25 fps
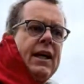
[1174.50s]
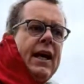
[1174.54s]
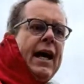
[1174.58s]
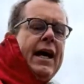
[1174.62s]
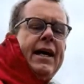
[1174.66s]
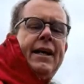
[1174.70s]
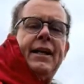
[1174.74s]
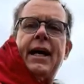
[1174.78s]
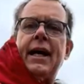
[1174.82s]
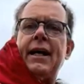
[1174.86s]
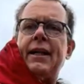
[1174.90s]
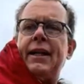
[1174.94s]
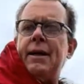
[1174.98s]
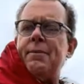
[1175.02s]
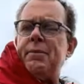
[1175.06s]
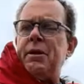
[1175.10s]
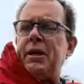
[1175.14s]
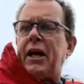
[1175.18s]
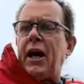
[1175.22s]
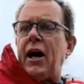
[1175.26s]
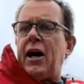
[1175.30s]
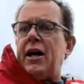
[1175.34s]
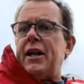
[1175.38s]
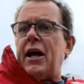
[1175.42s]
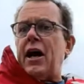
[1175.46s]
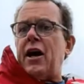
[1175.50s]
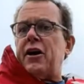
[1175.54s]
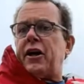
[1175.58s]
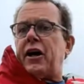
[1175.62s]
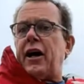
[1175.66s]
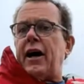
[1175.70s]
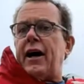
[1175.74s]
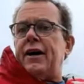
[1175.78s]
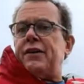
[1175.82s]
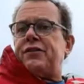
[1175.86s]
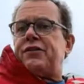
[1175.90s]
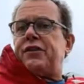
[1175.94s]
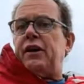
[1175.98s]
And let me know,
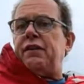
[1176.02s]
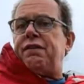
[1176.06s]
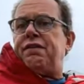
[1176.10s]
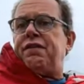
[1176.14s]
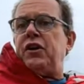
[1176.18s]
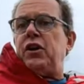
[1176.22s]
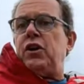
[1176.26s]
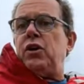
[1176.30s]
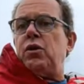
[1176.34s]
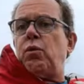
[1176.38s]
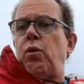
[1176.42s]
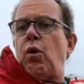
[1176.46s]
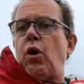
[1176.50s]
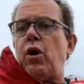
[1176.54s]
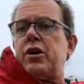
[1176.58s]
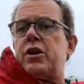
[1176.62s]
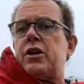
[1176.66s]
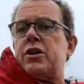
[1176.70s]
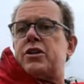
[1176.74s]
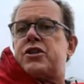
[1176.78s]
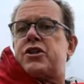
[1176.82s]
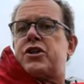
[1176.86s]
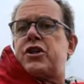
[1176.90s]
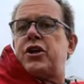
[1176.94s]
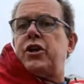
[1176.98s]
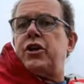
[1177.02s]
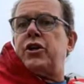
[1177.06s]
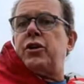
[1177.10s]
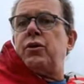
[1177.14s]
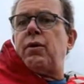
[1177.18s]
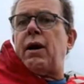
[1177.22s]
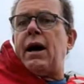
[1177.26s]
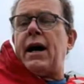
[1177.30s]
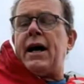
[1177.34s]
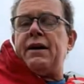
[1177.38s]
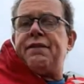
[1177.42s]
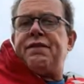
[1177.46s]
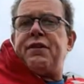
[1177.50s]
guys, if you wanted to,
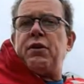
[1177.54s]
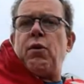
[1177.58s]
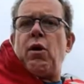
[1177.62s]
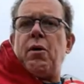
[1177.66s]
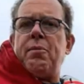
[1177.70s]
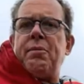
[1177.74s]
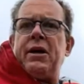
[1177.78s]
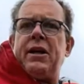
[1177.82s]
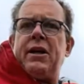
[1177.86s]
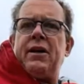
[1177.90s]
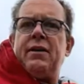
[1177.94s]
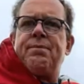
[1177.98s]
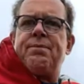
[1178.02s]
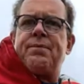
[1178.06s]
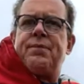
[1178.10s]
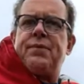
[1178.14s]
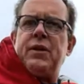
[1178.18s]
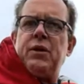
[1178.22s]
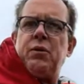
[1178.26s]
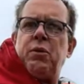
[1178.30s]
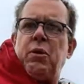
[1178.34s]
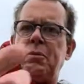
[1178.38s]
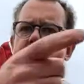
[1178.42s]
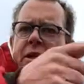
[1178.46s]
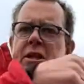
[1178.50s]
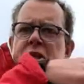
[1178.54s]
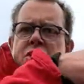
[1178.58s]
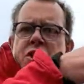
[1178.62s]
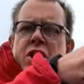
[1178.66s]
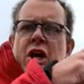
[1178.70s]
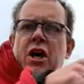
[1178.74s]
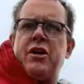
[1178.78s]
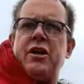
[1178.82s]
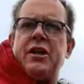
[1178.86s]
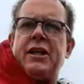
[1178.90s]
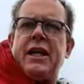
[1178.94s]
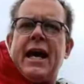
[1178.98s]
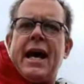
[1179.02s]
if you want me to
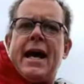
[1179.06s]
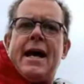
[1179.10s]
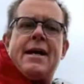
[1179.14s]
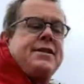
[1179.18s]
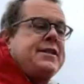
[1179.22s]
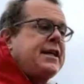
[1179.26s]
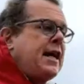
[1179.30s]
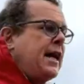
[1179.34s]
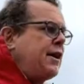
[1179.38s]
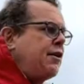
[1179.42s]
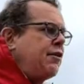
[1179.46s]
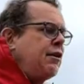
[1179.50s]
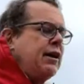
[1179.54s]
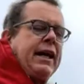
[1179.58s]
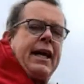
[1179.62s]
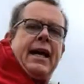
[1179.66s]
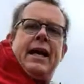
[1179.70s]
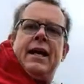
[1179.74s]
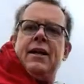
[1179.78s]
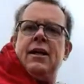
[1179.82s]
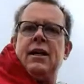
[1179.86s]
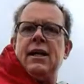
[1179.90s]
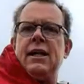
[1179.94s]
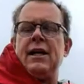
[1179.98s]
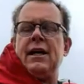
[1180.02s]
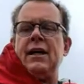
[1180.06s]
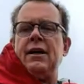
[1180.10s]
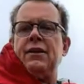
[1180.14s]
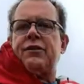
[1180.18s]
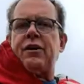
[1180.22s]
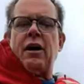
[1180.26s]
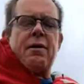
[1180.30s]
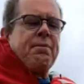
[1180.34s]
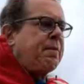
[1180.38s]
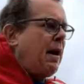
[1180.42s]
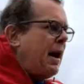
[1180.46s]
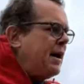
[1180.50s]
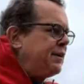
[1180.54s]
show you the antenna again.
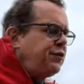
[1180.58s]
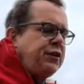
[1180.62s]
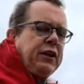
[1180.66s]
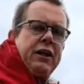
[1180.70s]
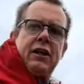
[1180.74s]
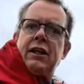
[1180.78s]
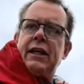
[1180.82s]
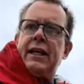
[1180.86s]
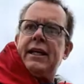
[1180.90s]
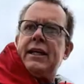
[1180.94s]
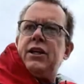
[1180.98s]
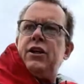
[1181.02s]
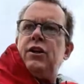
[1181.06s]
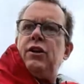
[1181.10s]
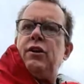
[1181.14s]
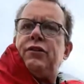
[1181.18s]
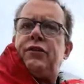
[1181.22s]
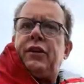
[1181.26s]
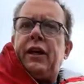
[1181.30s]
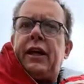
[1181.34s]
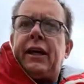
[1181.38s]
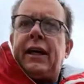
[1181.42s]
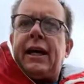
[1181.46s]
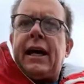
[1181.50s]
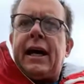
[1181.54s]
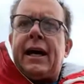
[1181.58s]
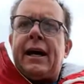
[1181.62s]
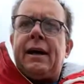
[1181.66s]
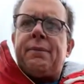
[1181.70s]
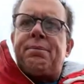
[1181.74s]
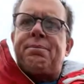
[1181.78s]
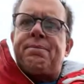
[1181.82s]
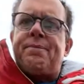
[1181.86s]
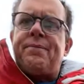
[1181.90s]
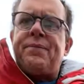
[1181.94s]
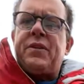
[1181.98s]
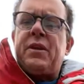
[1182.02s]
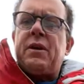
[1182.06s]
So I'm basically using
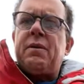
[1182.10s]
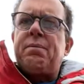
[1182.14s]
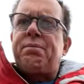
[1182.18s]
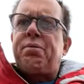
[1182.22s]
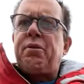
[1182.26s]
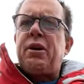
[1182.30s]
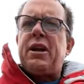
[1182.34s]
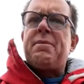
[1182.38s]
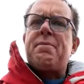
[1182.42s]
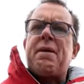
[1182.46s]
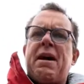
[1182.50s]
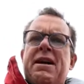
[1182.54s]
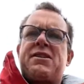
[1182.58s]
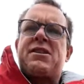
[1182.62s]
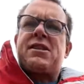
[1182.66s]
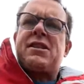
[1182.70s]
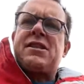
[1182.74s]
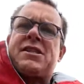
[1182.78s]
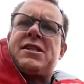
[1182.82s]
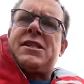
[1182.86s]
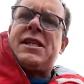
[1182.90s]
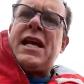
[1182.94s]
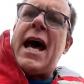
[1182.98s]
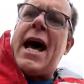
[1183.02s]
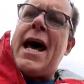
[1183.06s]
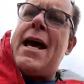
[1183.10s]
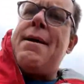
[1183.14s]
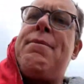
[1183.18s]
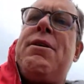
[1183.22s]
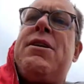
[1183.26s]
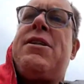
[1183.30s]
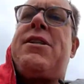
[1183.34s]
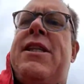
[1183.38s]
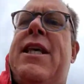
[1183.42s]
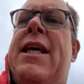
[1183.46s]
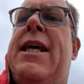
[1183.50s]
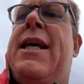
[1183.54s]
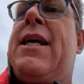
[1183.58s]
pretty much the same
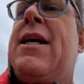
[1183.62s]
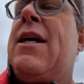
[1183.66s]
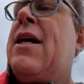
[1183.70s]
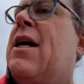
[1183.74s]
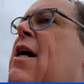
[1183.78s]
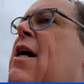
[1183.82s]
as the